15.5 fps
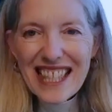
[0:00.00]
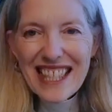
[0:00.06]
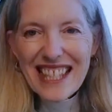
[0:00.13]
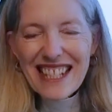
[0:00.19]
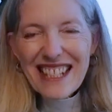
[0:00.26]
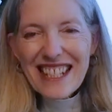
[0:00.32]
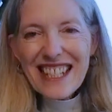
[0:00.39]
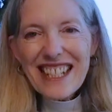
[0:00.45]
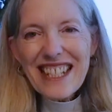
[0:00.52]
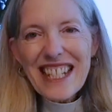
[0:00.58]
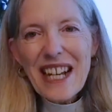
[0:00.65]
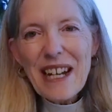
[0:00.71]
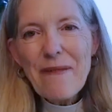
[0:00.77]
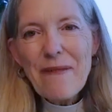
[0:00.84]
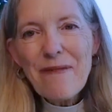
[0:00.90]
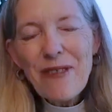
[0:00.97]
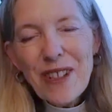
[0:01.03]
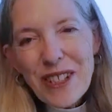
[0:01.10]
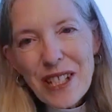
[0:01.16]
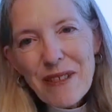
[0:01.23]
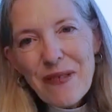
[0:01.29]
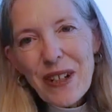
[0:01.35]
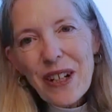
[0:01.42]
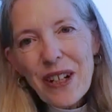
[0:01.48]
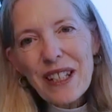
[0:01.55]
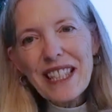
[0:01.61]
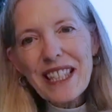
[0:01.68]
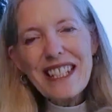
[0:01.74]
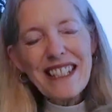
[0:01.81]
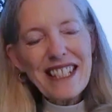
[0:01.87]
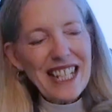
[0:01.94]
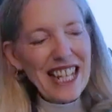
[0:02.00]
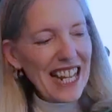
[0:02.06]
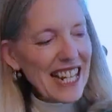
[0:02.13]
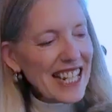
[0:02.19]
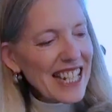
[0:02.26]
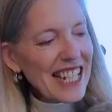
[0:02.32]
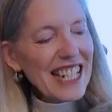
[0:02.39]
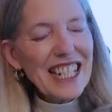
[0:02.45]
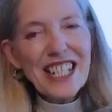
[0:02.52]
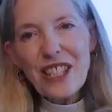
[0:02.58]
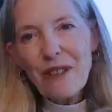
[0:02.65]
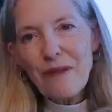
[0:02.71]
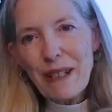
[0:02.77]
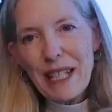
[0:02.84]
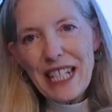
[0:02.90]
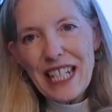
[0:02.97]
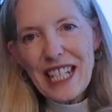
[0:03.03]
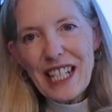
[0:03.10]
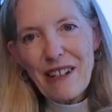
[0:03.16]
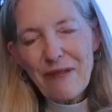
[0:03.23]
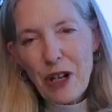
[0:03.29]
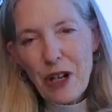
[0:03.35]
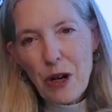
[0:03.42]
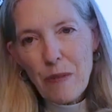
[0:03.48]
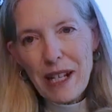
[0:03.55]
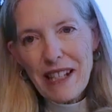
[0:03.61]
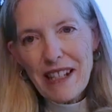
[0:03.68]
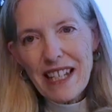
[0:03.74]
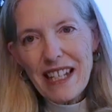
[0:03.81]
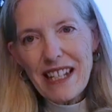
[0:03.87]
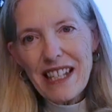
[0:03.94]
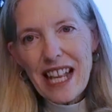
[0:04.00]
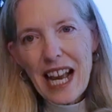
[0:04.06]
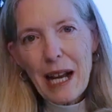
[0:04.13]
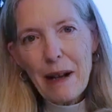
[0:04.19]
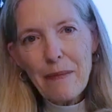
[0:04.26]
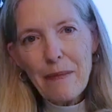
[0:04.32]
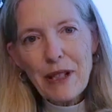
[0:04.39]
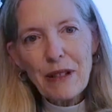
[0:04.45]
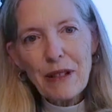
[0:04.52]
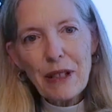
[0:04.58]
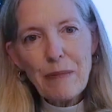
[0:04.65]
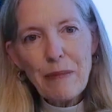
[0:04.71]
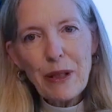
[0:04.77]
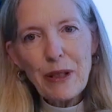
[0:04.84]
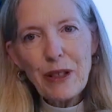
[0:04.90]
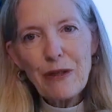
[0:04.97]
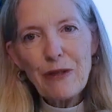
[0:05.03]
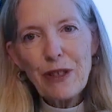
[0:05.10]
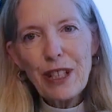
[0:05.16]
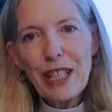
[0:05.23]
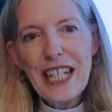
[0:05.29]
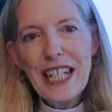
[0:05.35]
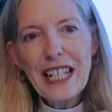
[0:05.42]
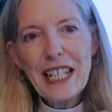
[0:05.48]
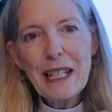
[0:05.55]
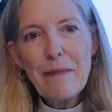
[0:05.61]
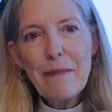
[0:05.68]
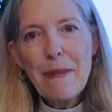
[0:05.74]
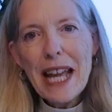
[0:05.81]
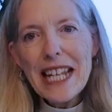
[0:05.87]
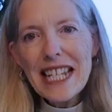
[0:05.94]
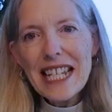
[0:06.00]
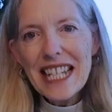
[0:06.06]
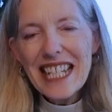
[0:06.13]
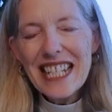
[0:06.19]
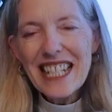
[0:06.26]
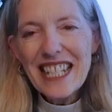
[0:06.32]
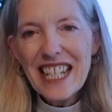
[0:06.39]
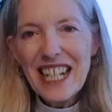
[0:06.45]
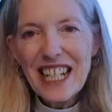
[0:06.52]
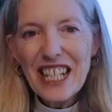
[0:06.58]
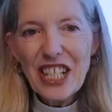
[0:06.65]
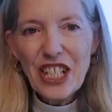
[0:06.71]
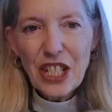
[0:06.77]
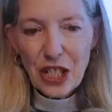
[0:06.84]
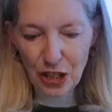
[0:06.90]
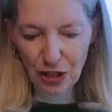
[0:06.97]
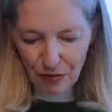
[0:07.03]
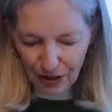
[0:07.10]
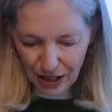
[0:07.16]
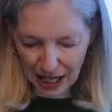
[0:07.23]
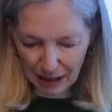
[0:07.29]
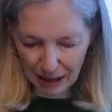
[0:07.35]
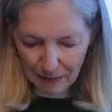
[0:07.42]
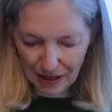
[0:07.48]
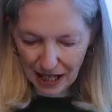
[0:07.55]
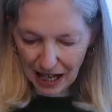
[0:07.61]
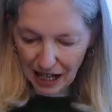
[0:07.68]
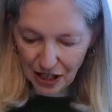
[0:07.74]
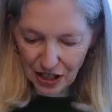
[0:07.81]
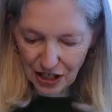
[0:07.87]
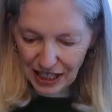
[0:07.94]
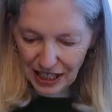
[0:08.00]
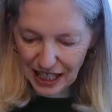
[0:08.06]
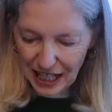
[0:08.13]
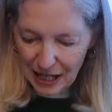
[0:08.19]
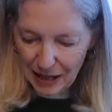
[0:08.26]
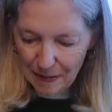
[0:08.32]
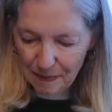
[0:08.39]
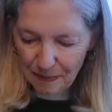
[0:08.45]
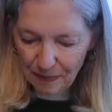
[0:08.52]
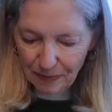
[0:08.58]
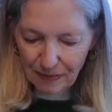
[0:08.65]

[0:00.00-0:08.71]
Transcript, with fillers: This is, um, first of all, this ending to the reading of Romans is absolutely beautiful, and I commend it uh, to you for ap- actually um,